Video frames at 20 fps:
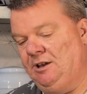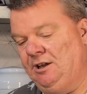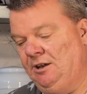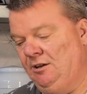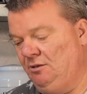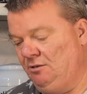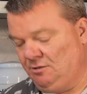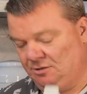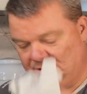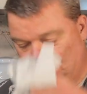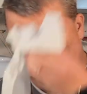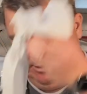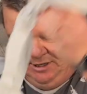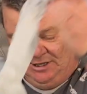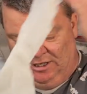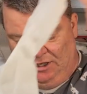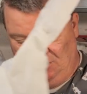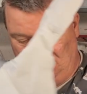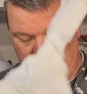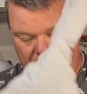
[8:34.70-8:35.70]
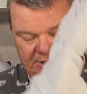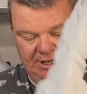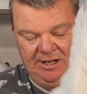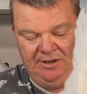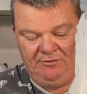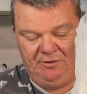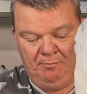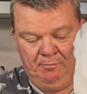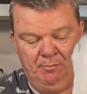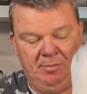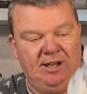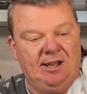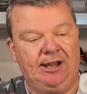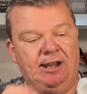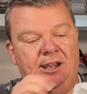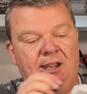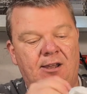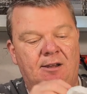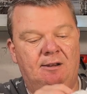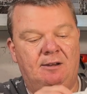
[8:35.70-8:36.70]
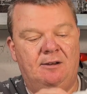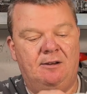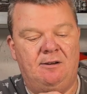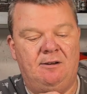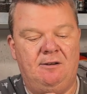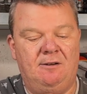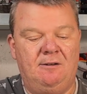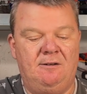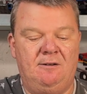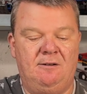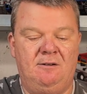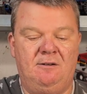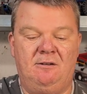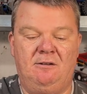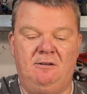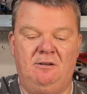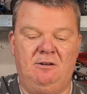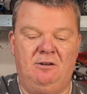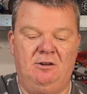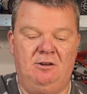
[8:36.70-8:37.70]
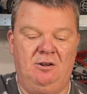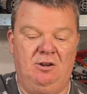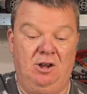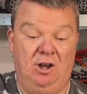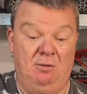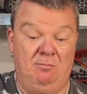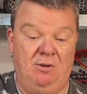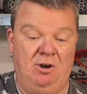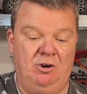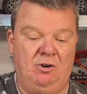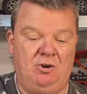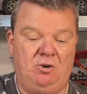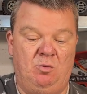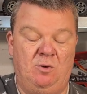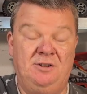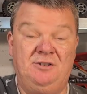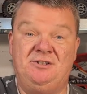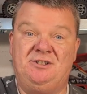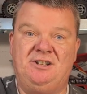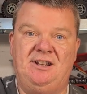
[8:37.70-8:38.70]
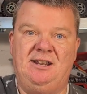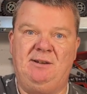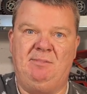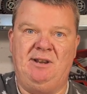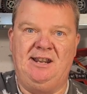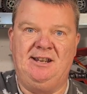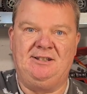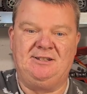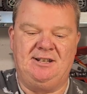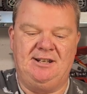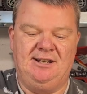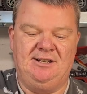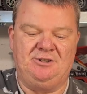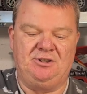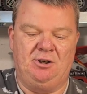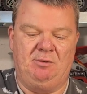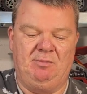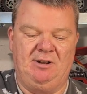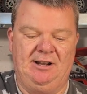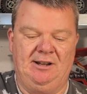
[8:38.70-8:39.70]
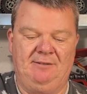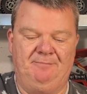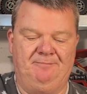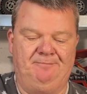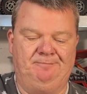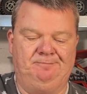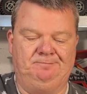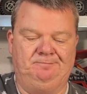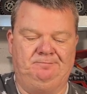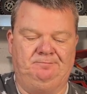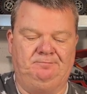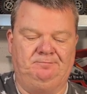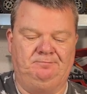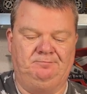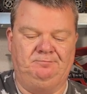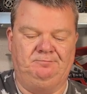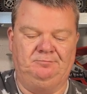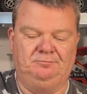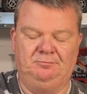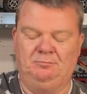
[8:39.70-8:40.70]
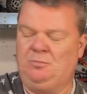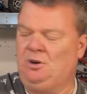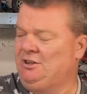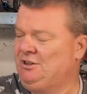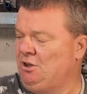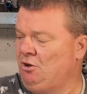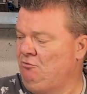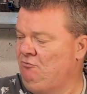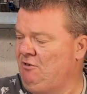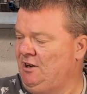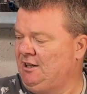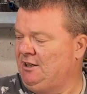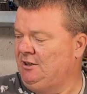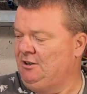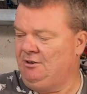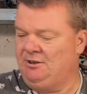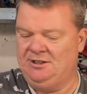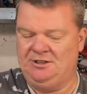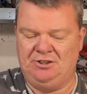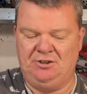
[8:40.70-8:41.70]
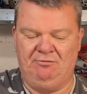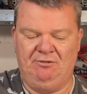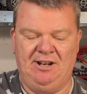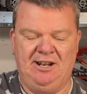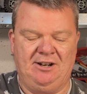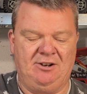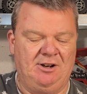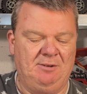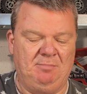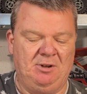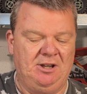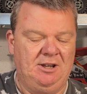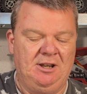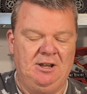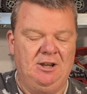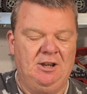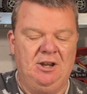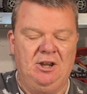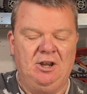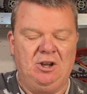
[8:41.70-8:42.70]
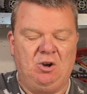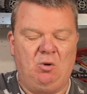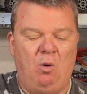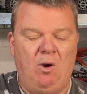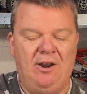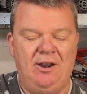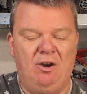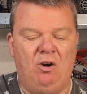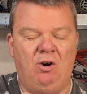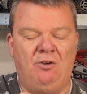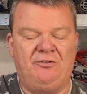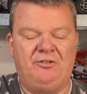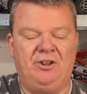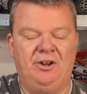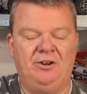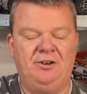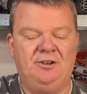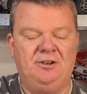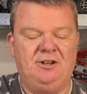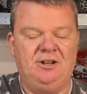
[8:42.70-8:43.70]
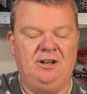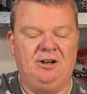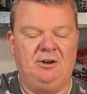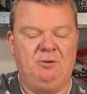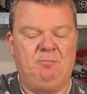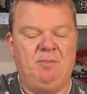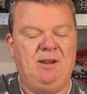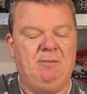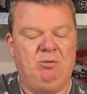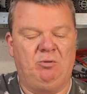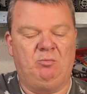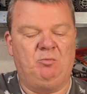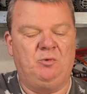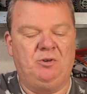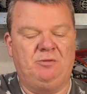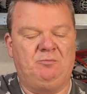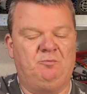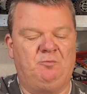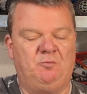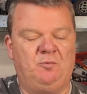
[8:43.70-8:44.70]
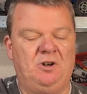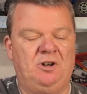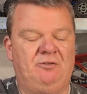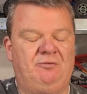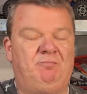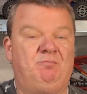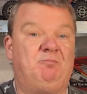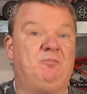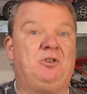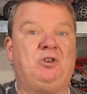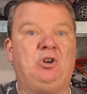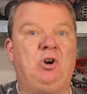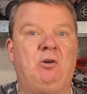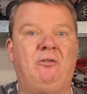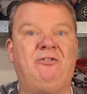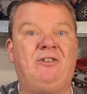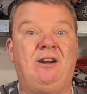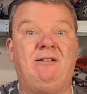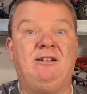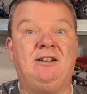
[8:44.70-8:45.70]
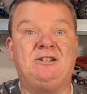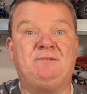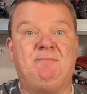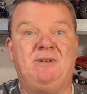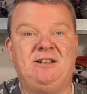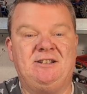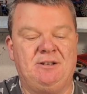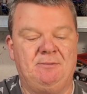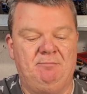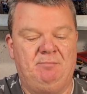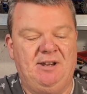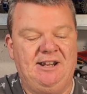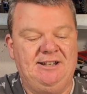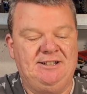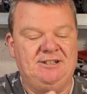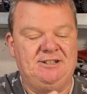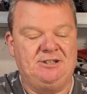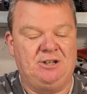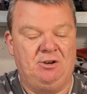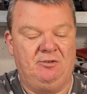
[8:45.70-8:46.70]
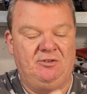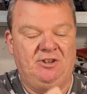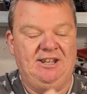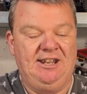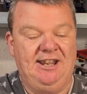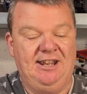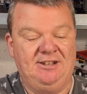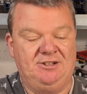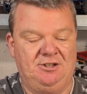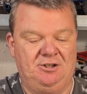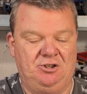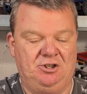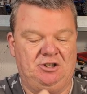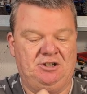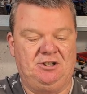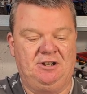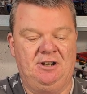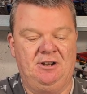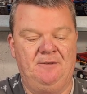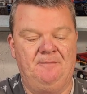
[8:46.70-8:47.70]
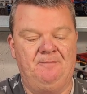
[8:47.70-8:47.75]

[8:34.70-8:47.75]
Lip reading: It looks like it could even be a Mark 1 TBT top hat. I don't recognise the rear guide, but quite often, you know, people will have got various bits and pieces over the years and just